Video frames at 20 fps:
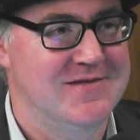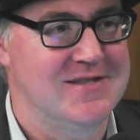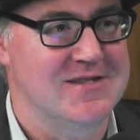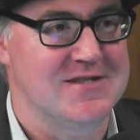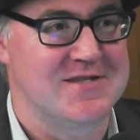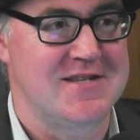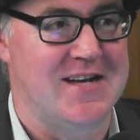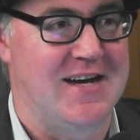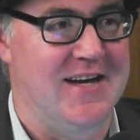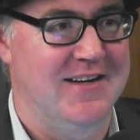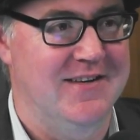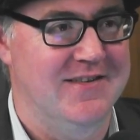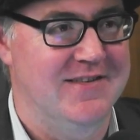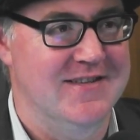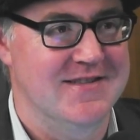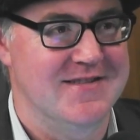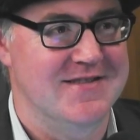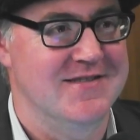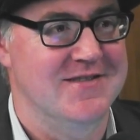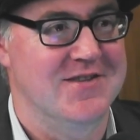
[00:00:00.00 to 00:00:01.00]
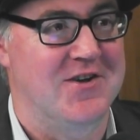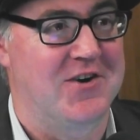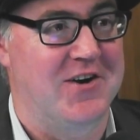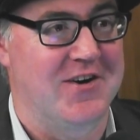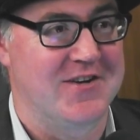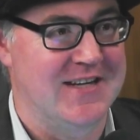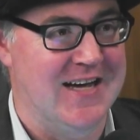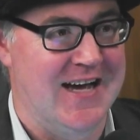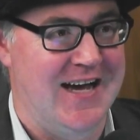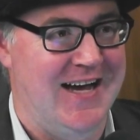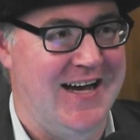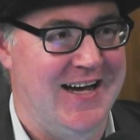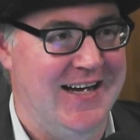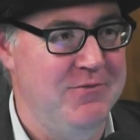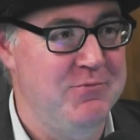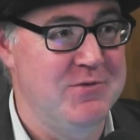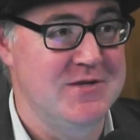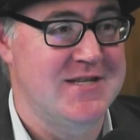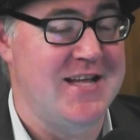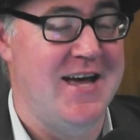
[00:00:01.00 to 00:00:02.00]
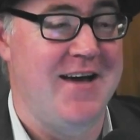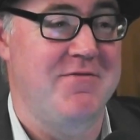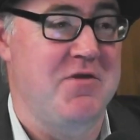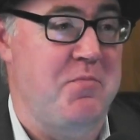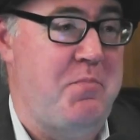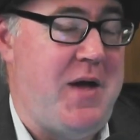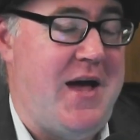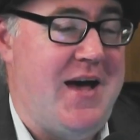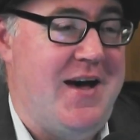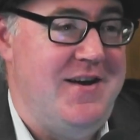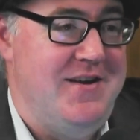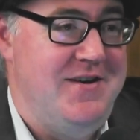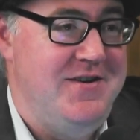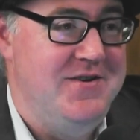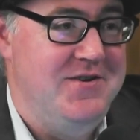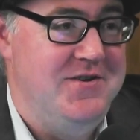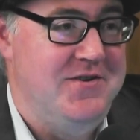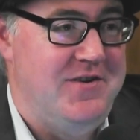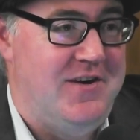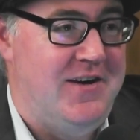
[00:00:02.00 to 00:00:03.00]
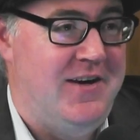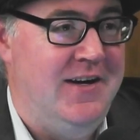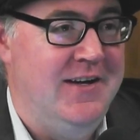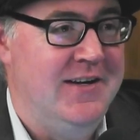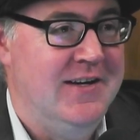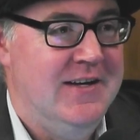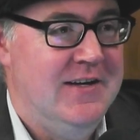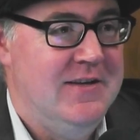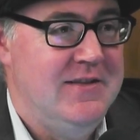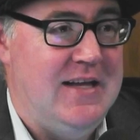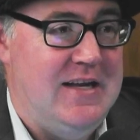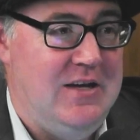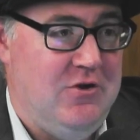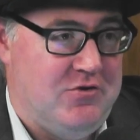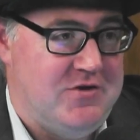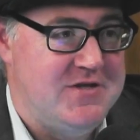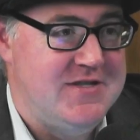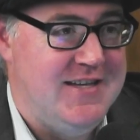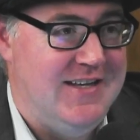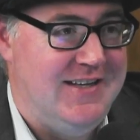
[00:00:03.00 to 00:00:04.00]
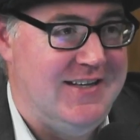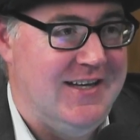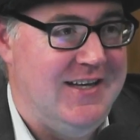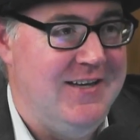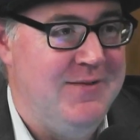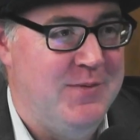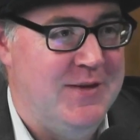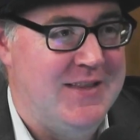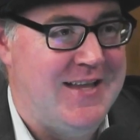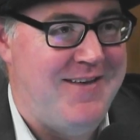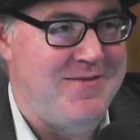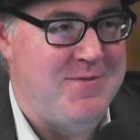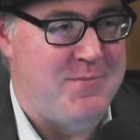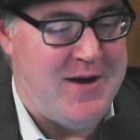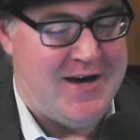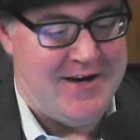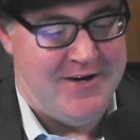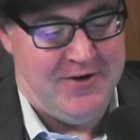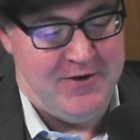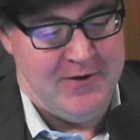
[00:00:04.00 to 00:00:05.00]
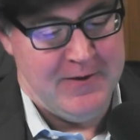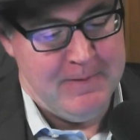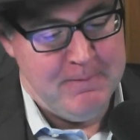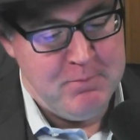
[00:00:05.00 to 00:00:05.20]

just say this is not okay, which they have the power to do, right? They'd look silly, but they have the power to do.